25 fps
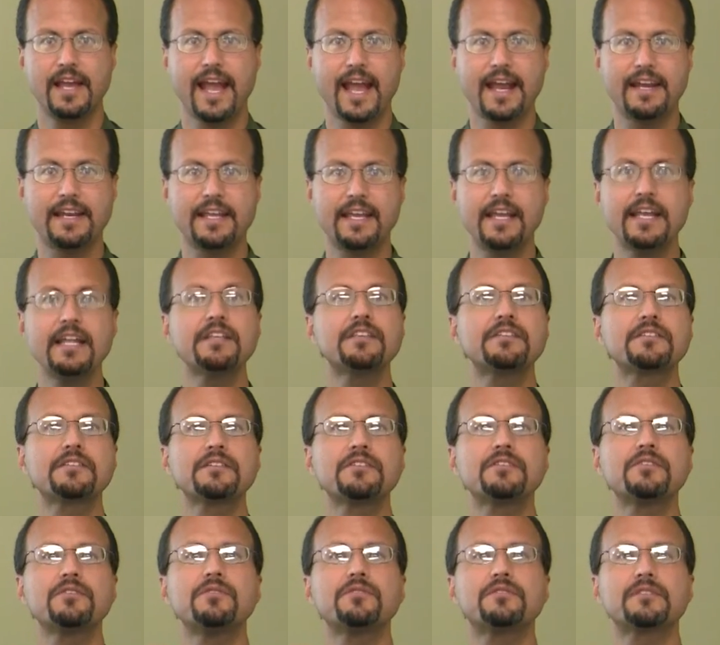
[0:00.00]
and he
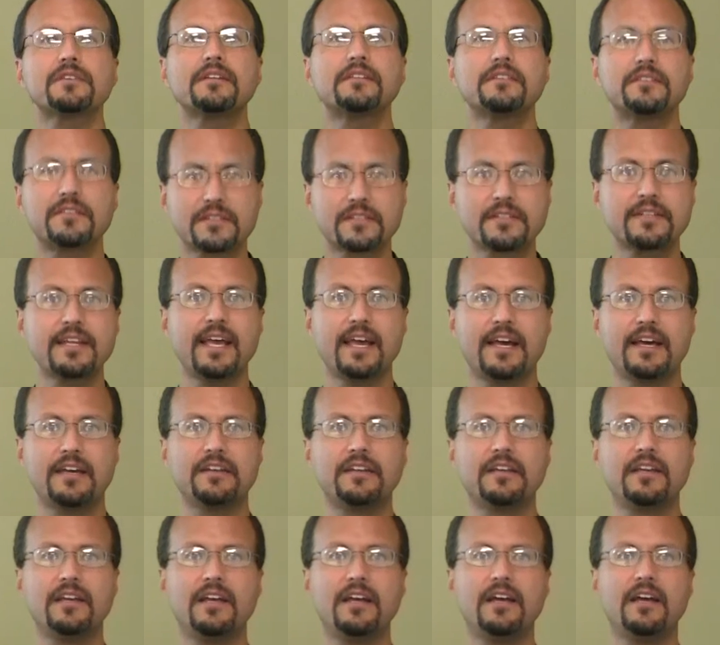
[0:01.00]
institutes
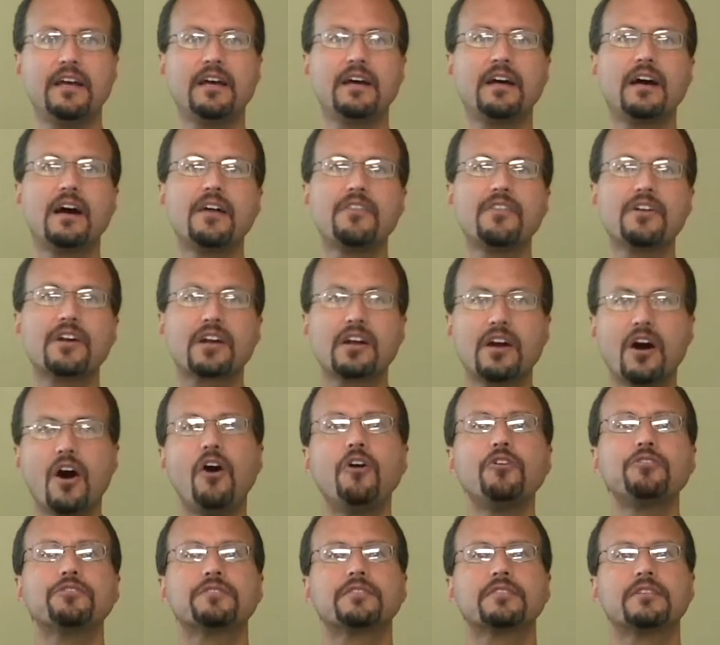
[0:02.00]
instead the
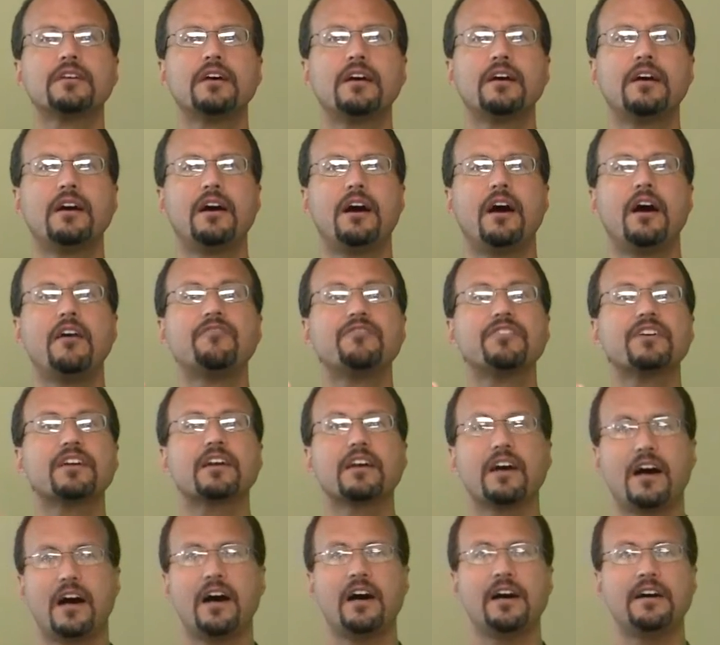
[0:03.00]
cult of the
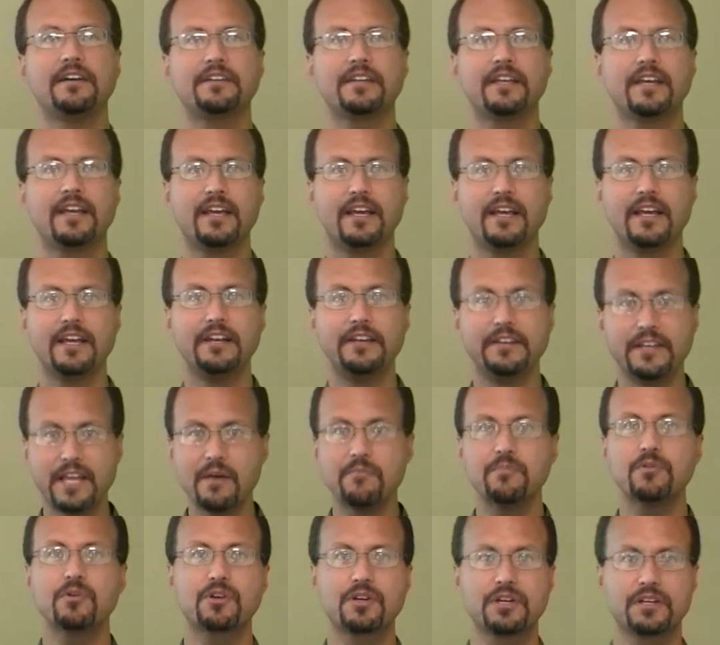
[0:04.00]
god
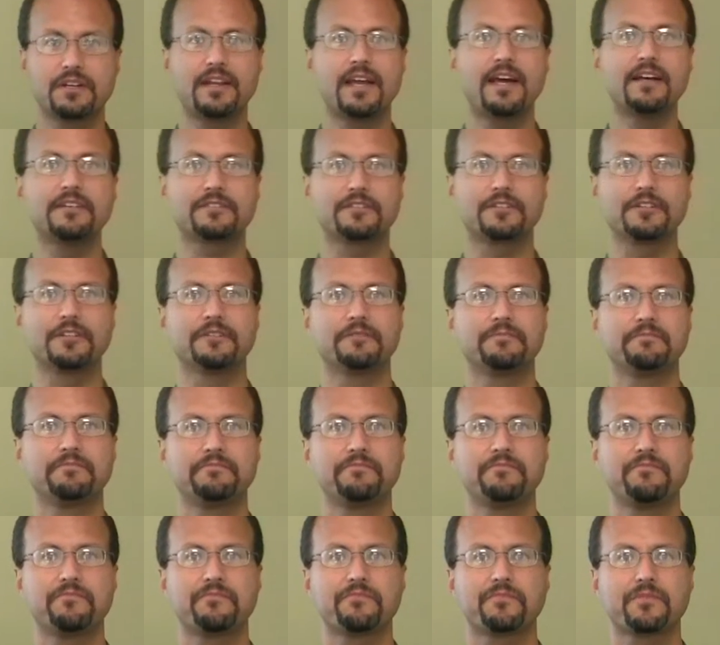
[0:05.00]
Nebuchadnezzar.
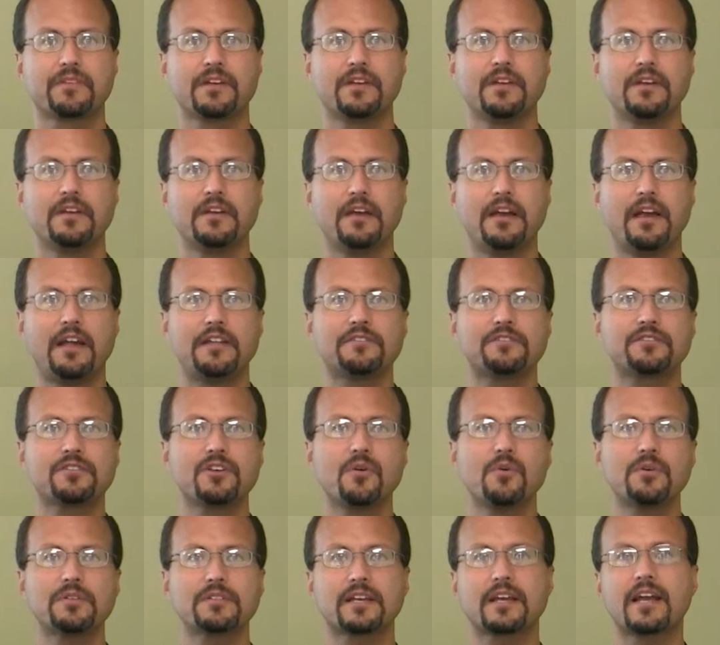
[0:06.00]
And
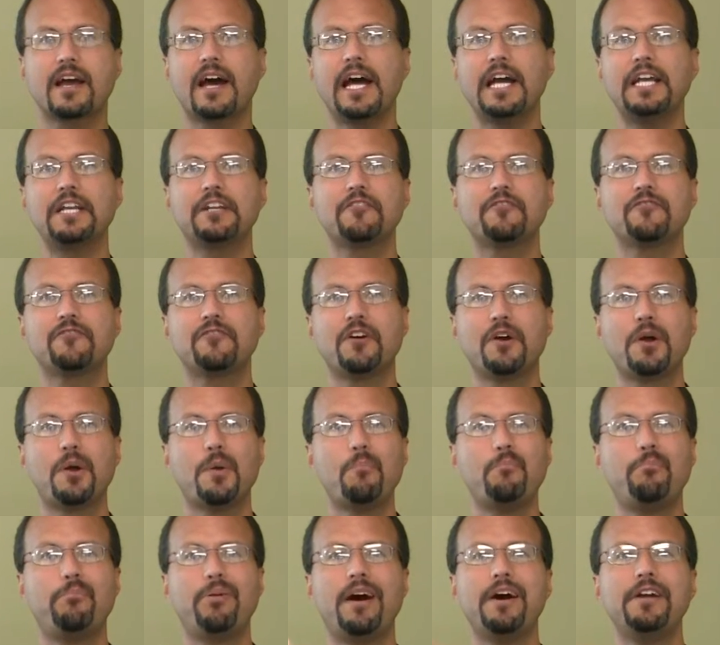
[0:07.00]
so as a kind of
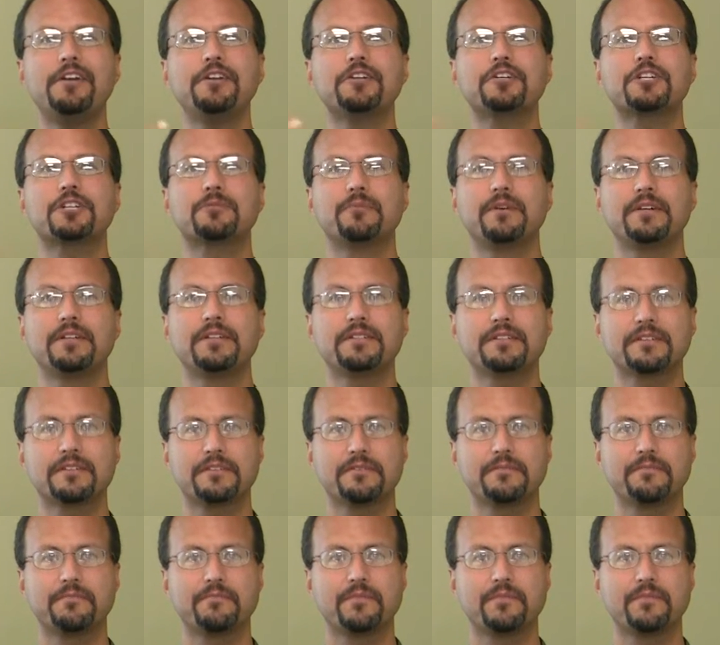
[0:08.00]
punishment,